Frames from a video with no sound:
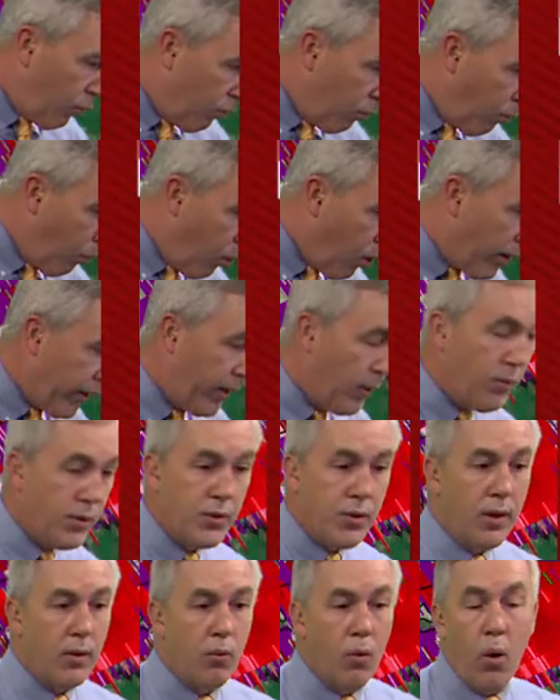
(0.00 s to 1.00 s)
warning
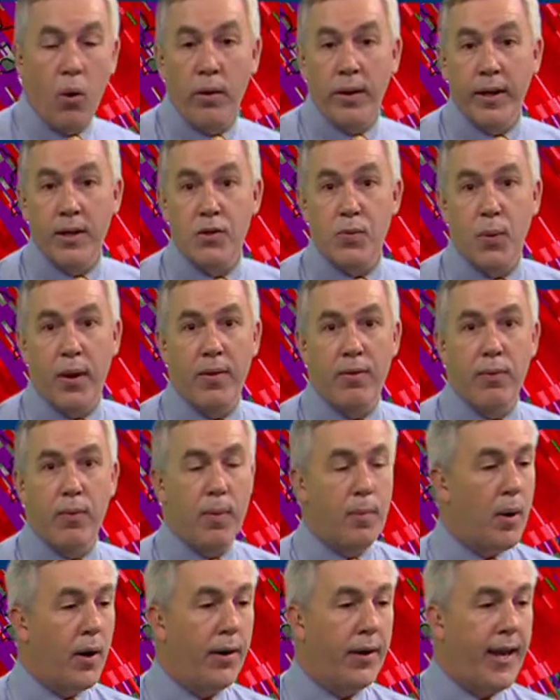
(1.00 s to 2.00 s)
was rolling its way through the
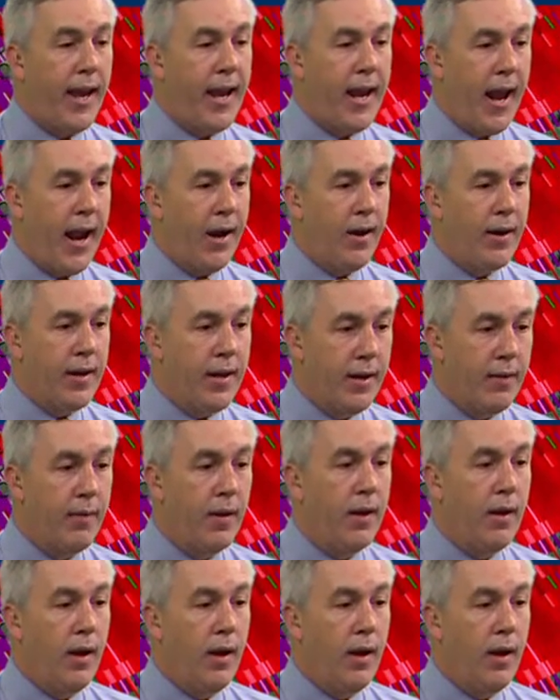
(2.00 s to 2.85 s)
Marquette area